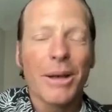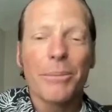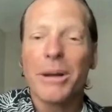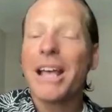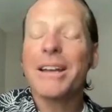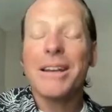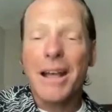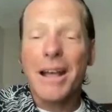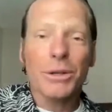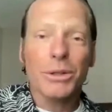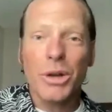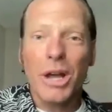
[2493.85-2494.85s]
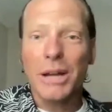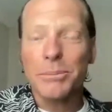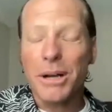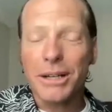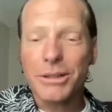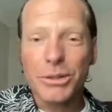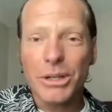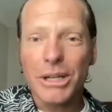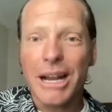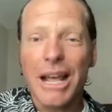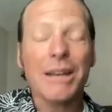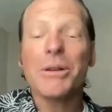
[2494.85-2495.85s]
but I'd never tried bok choy,
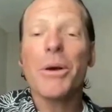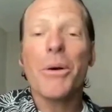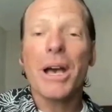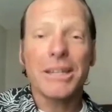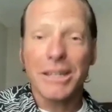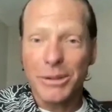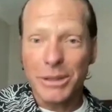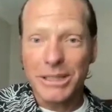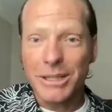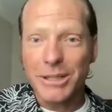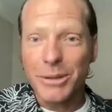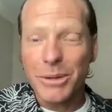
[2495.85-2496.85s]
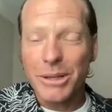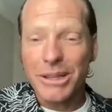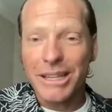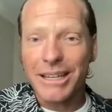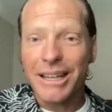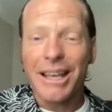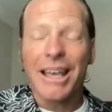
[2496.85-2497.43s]
and I had no idea what to do with it